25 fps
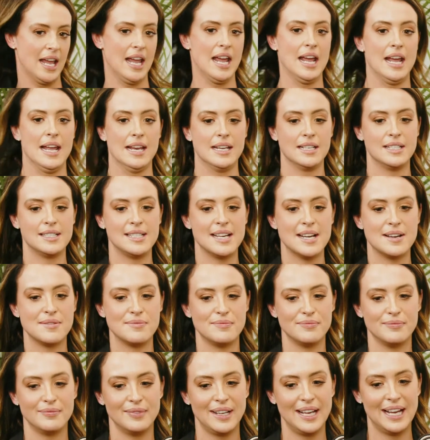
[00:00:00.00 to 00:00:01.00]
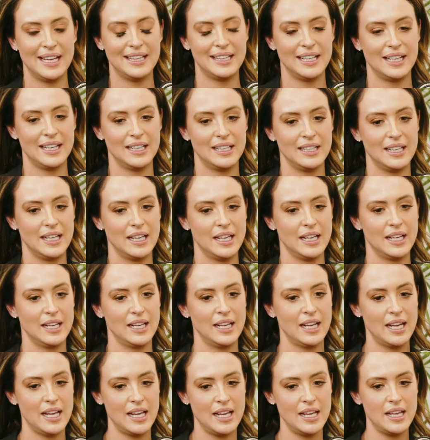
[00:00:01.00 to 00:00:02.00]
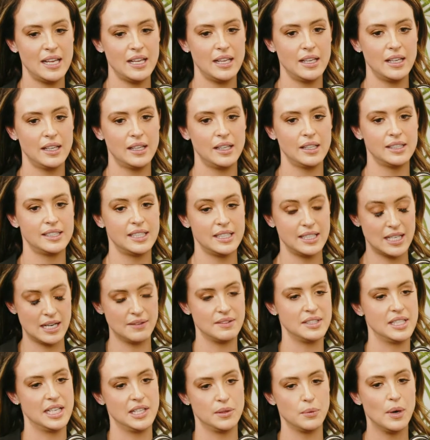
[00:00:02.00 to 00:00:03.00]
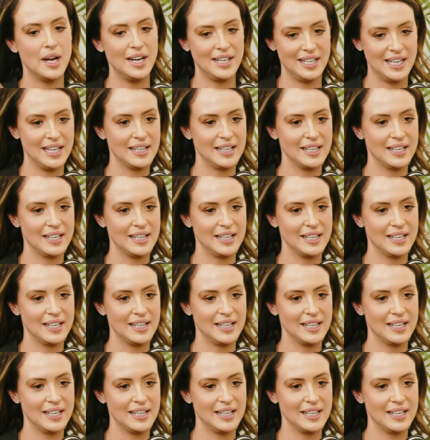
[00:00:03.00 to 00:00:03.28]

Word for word: And then he didn't have his teeth whitening.